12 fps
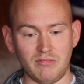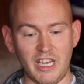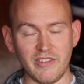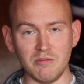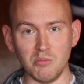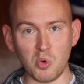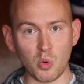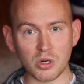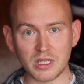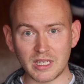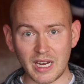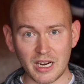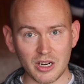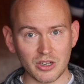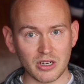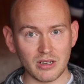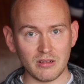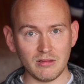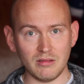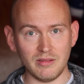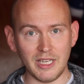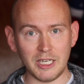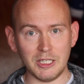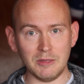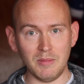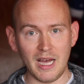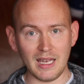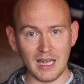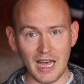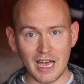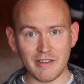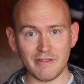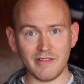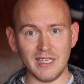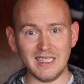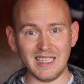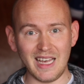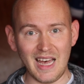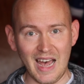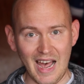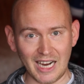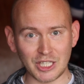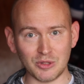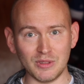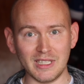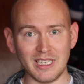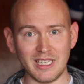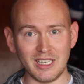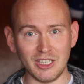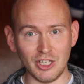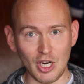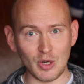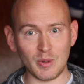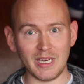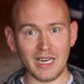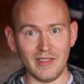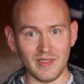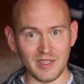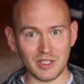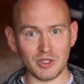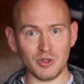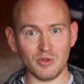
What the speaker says: even more scared that my life is actually going in this